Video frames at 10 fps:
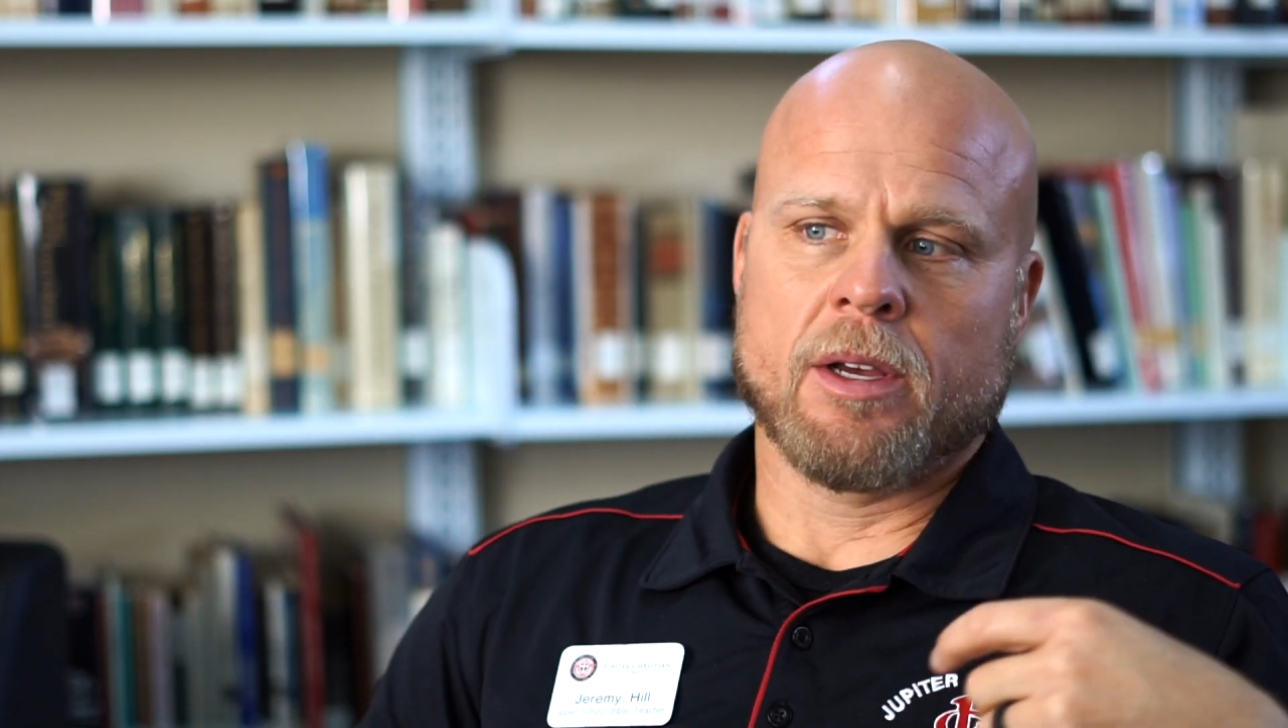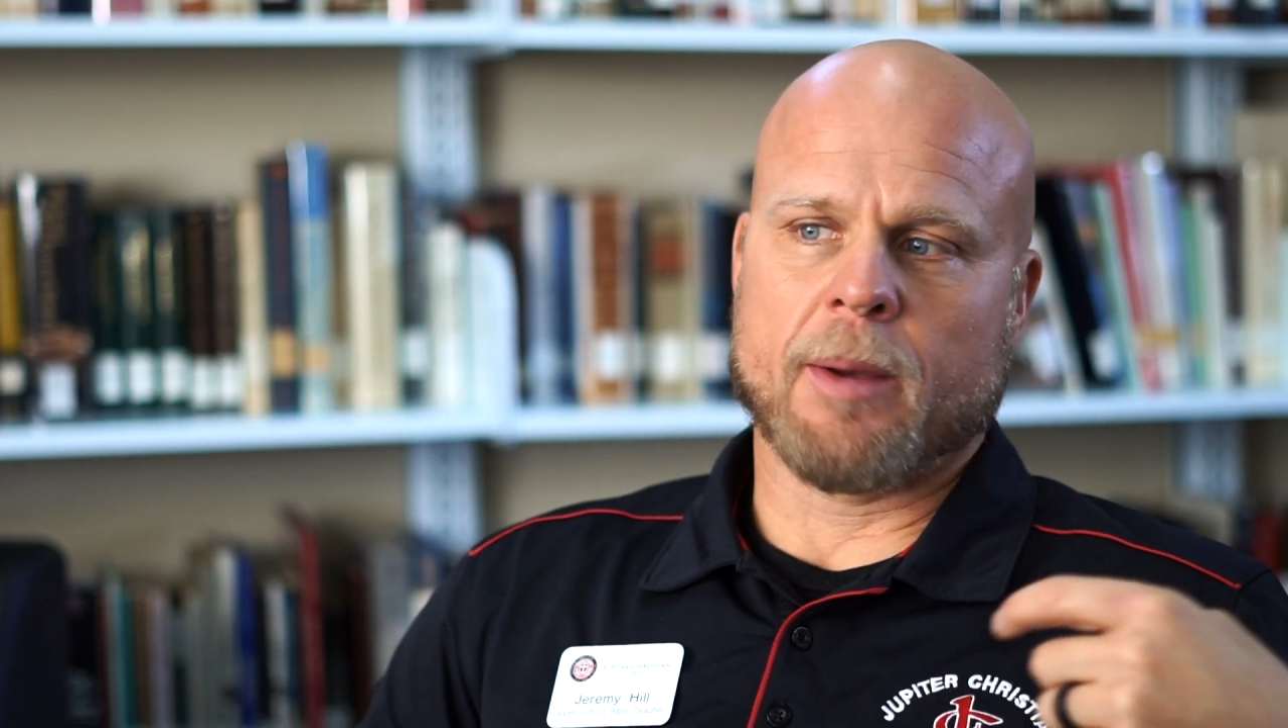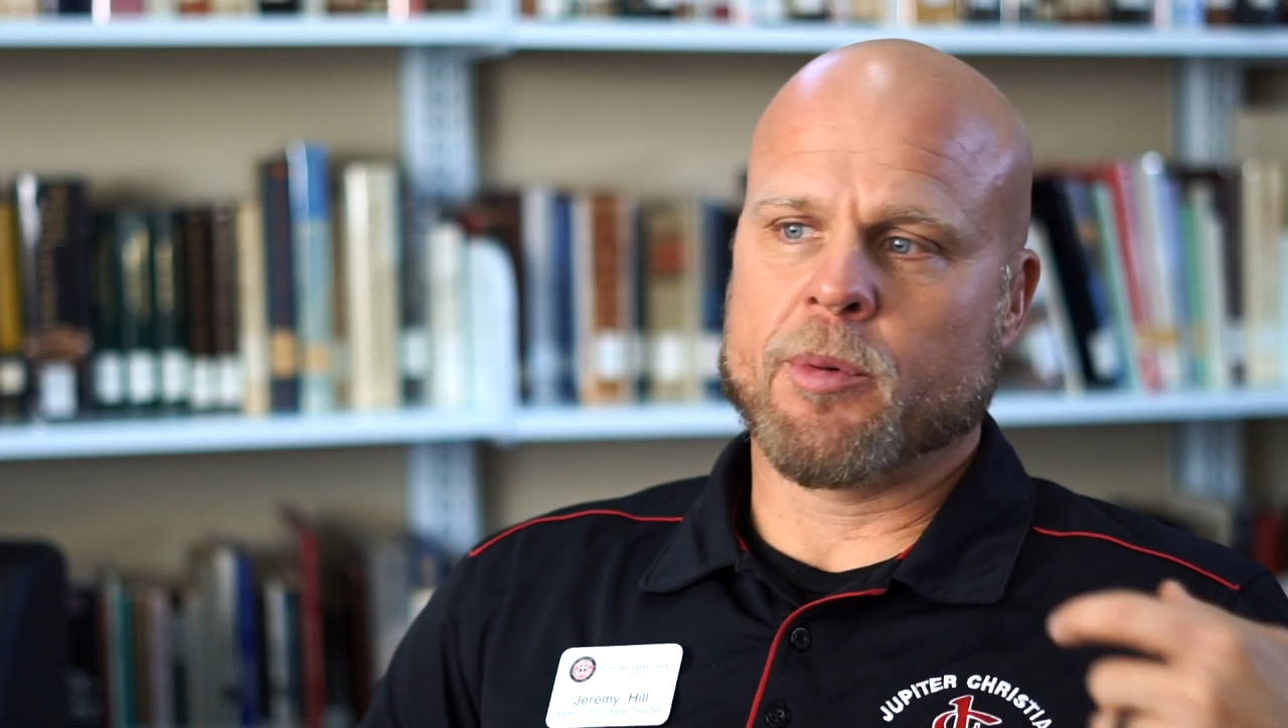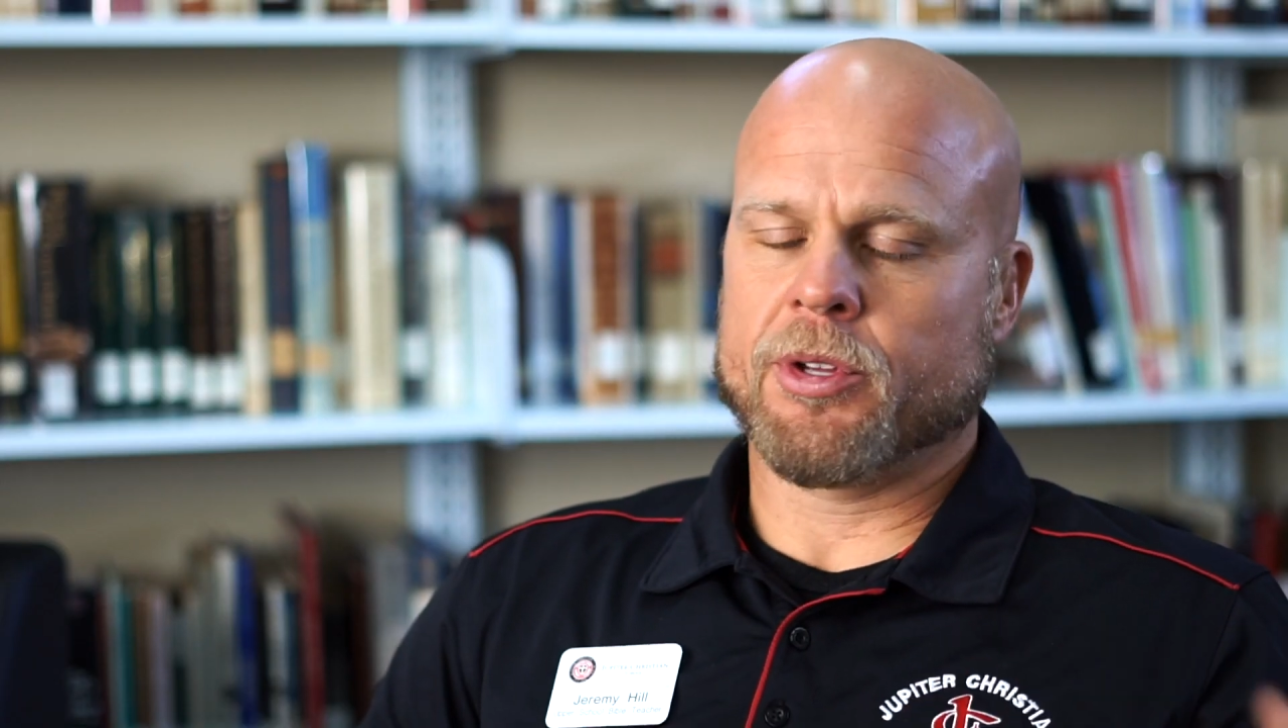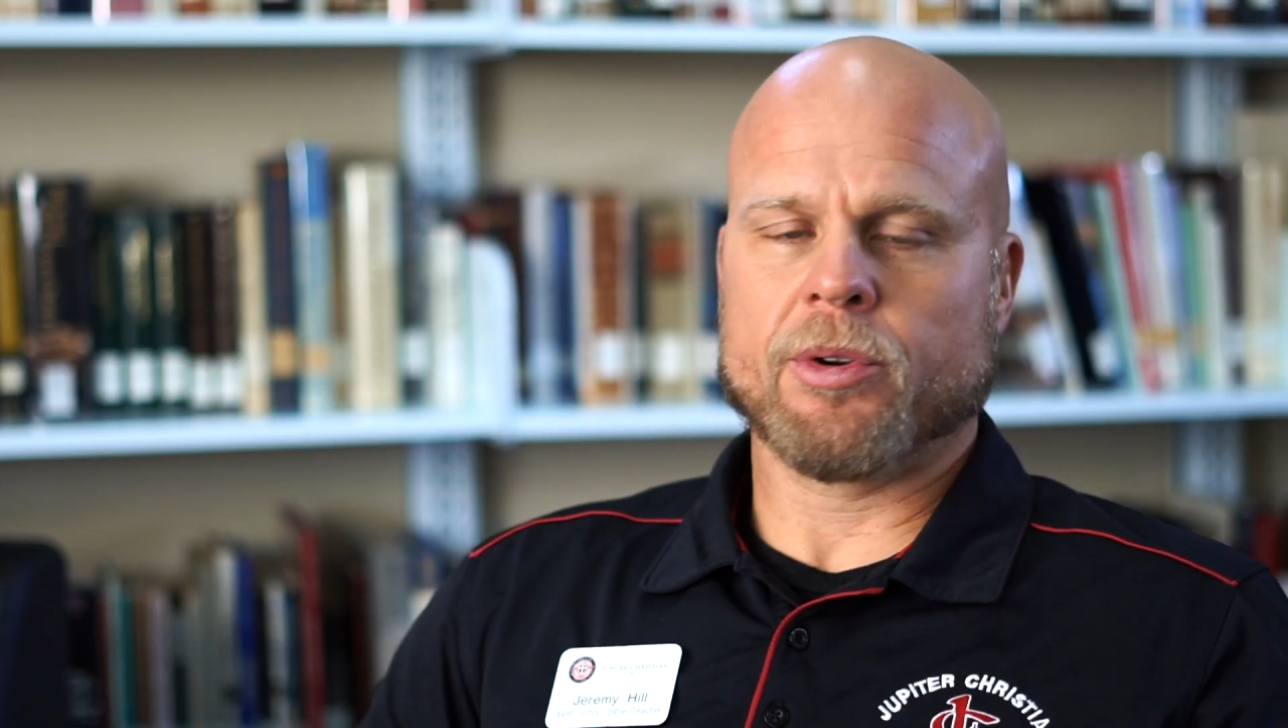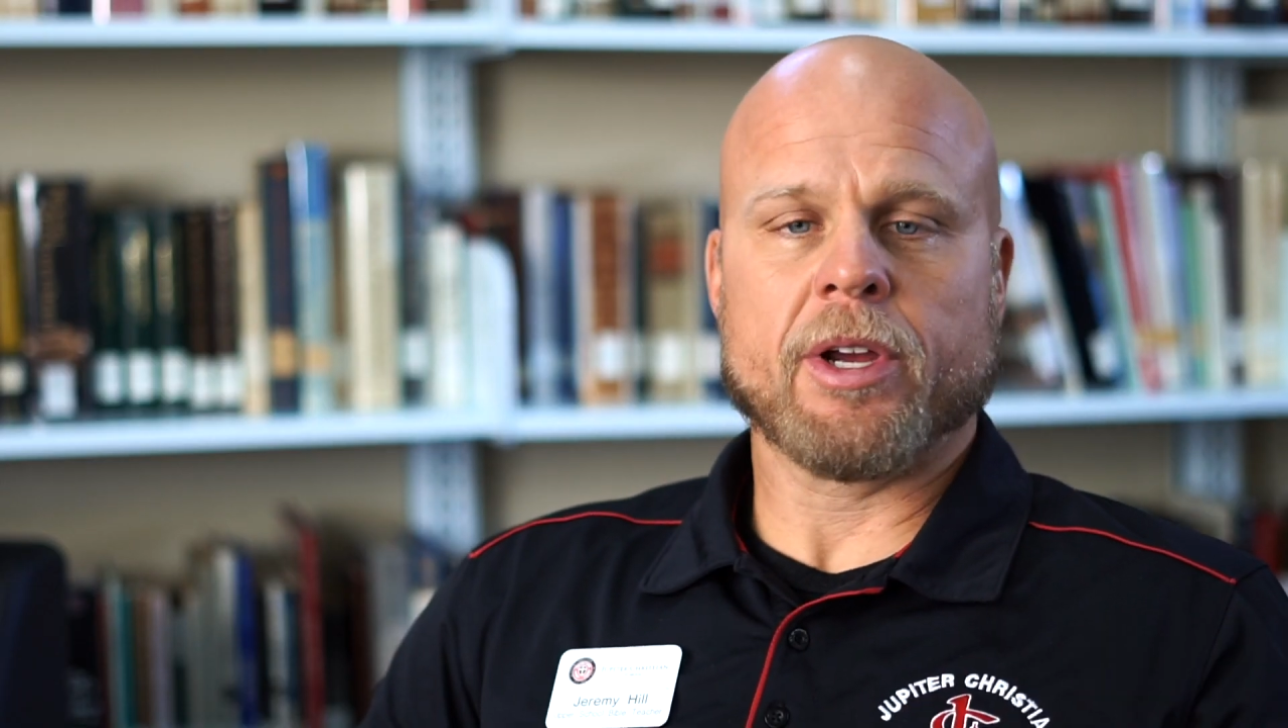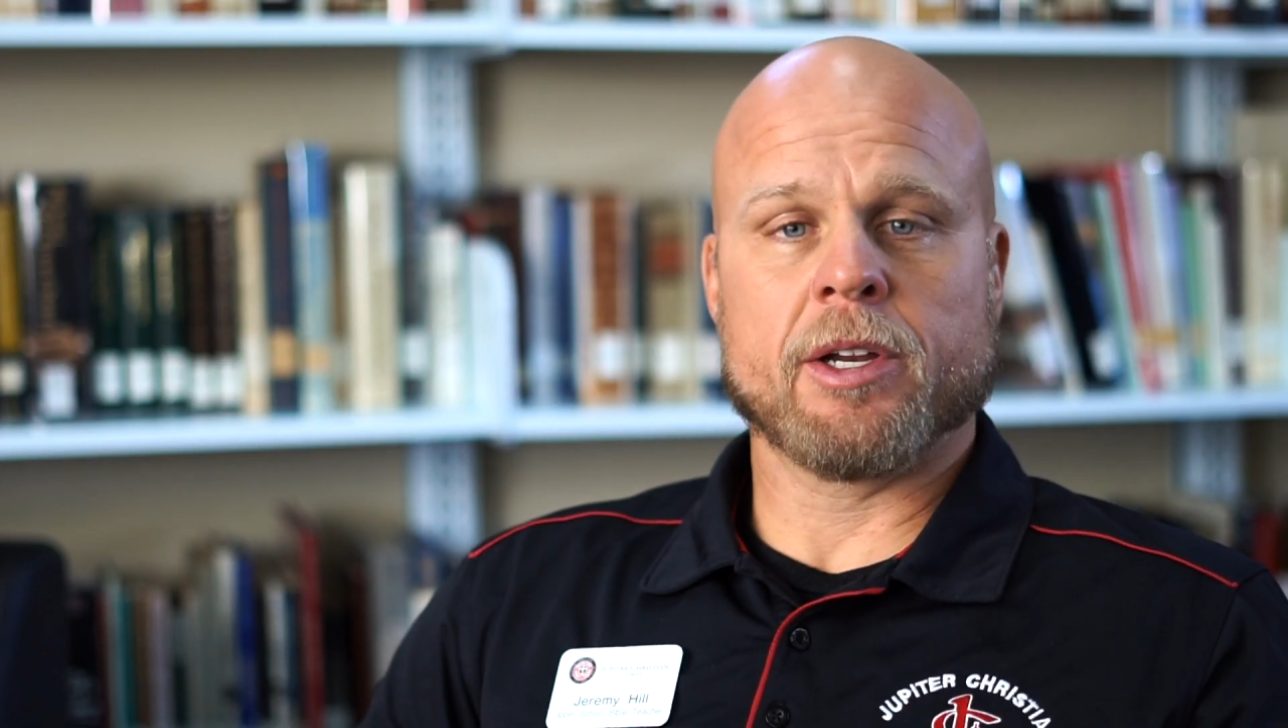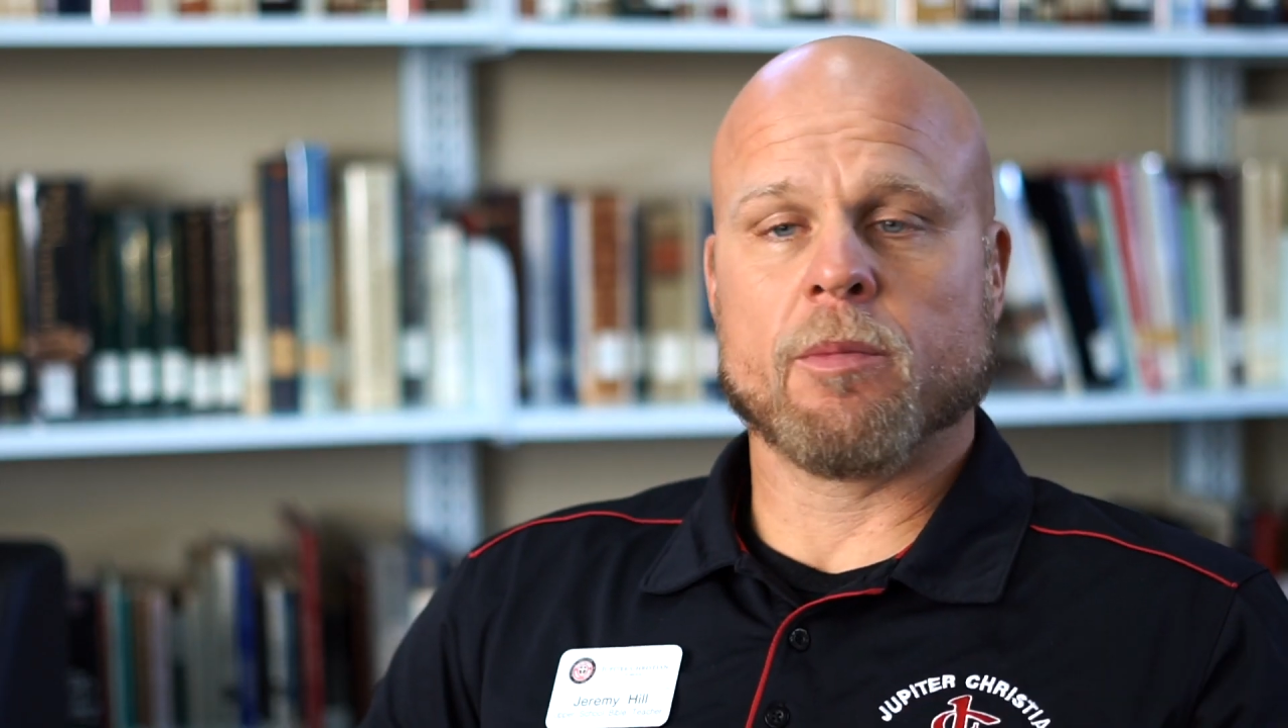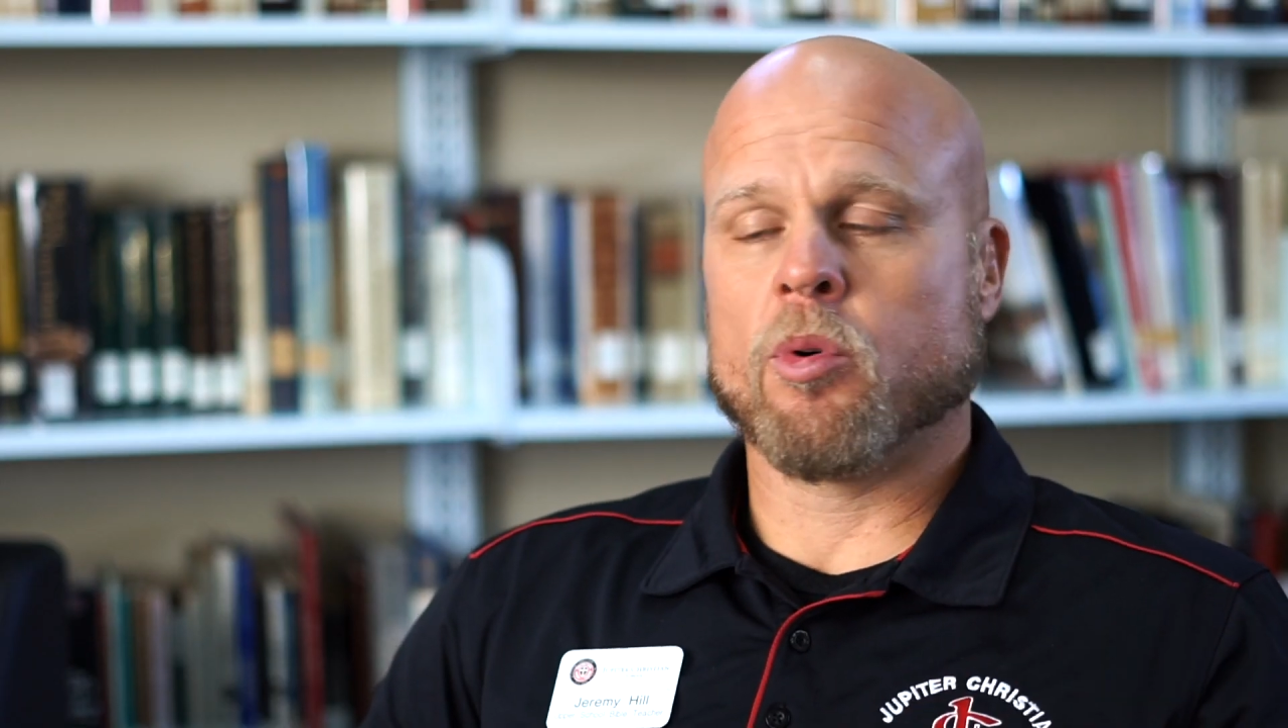I put the grade into